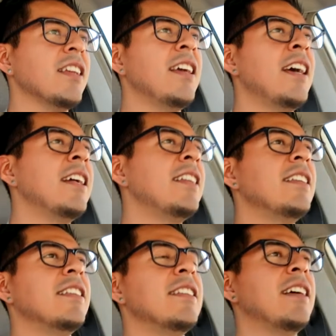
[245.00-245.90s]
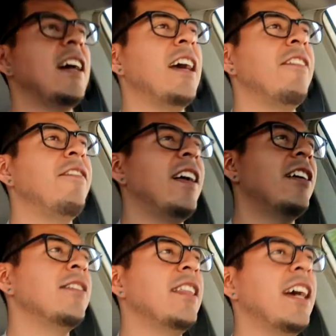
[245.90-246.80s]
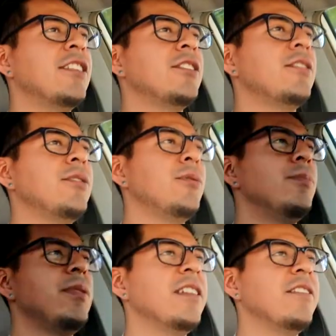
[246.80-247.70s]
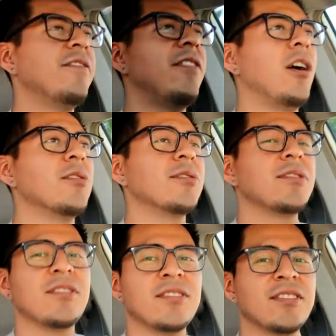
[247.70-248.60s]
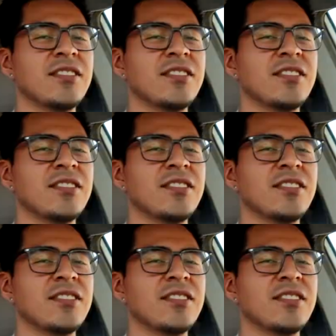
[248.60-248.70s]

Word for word: And I found that to be false.